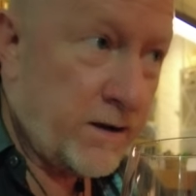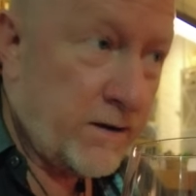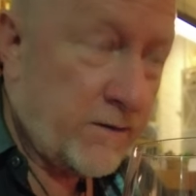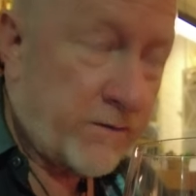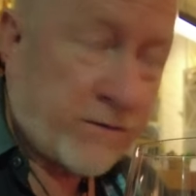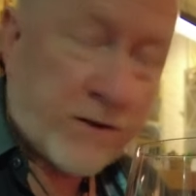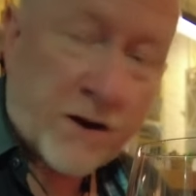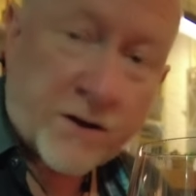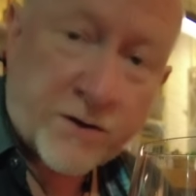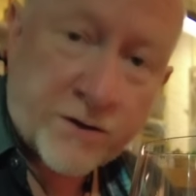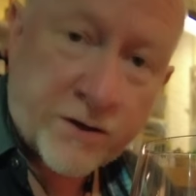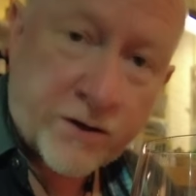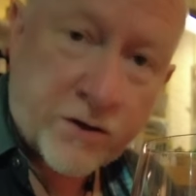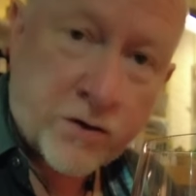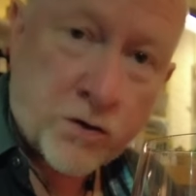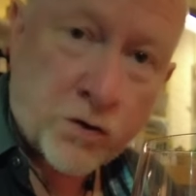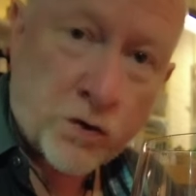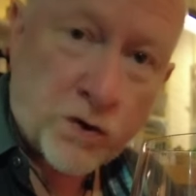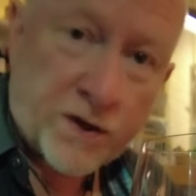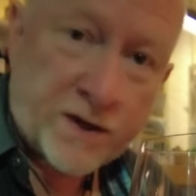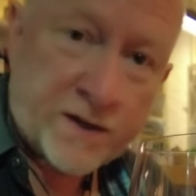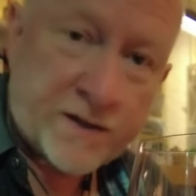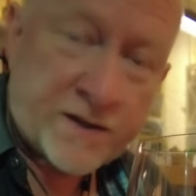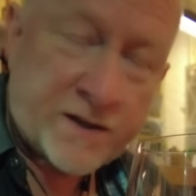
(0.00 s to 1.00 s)
flush the
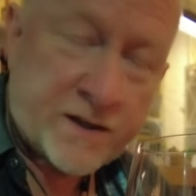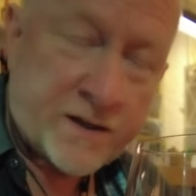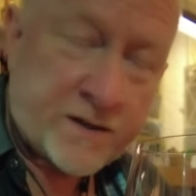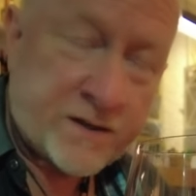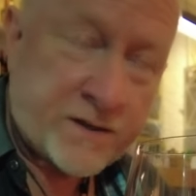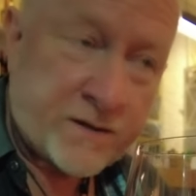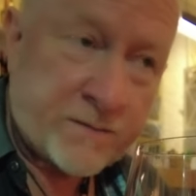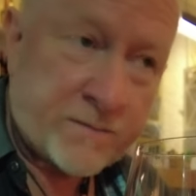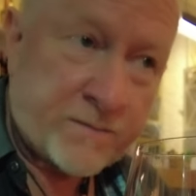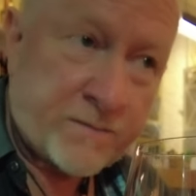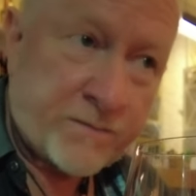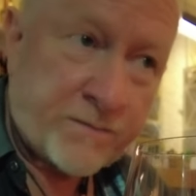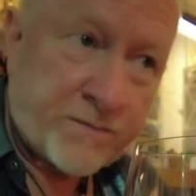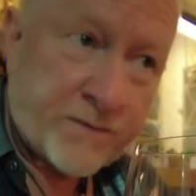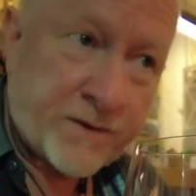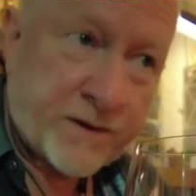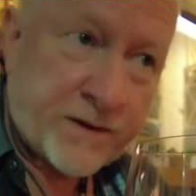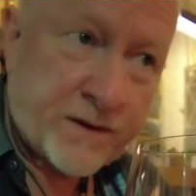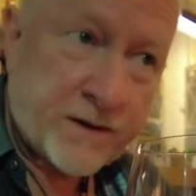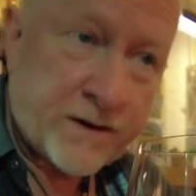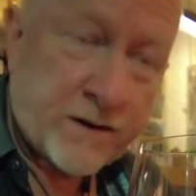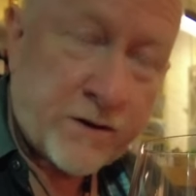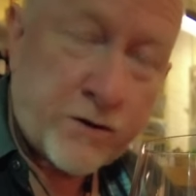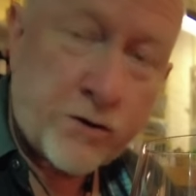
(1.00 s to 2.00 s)
cooling system,
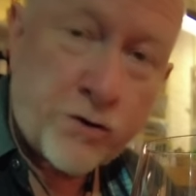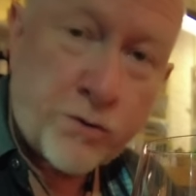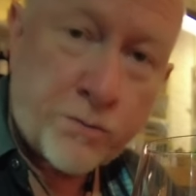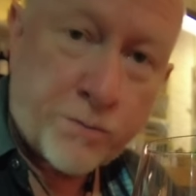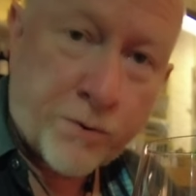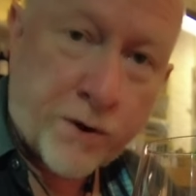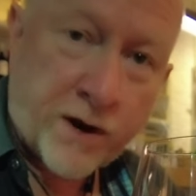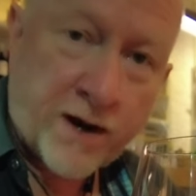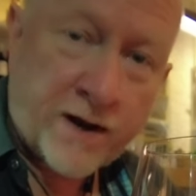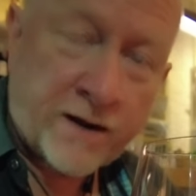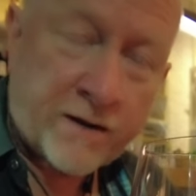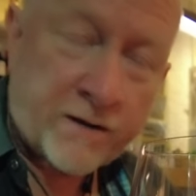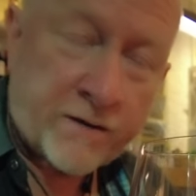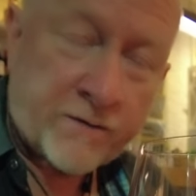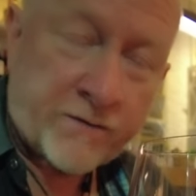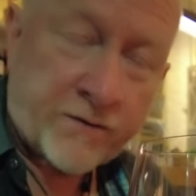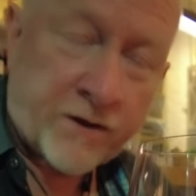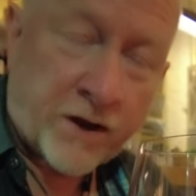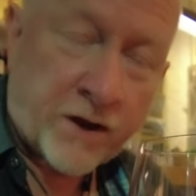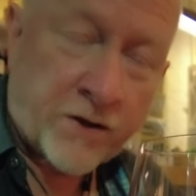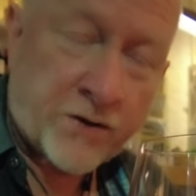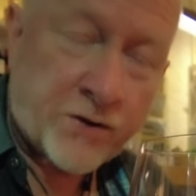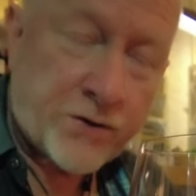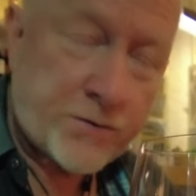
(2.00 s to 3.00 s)
new brake
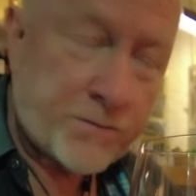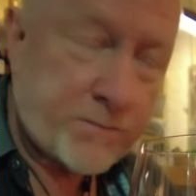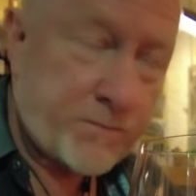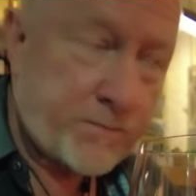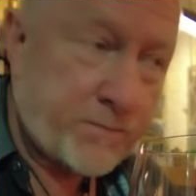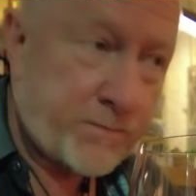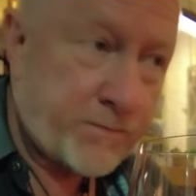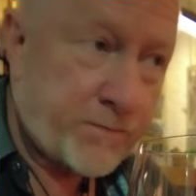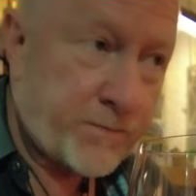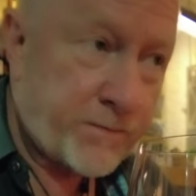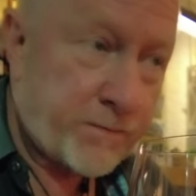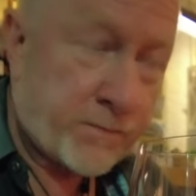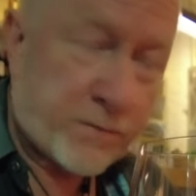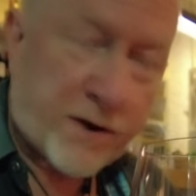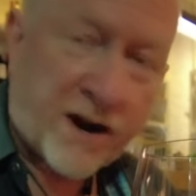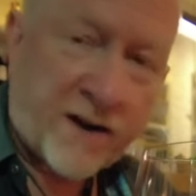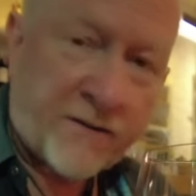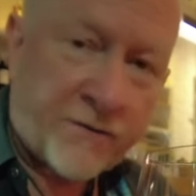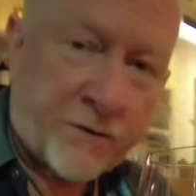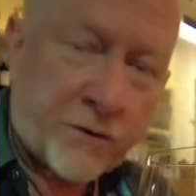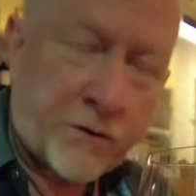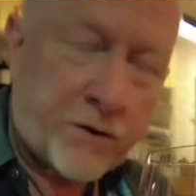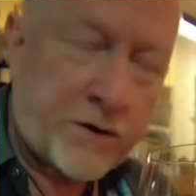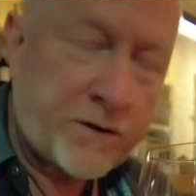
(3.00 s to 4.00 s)
flush, brake
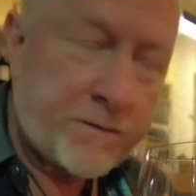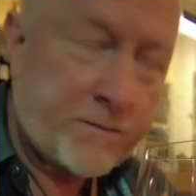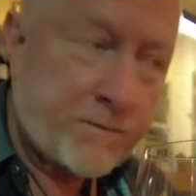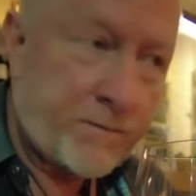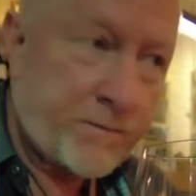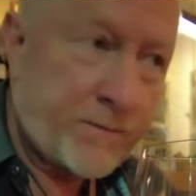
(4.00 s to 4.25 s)
fluid,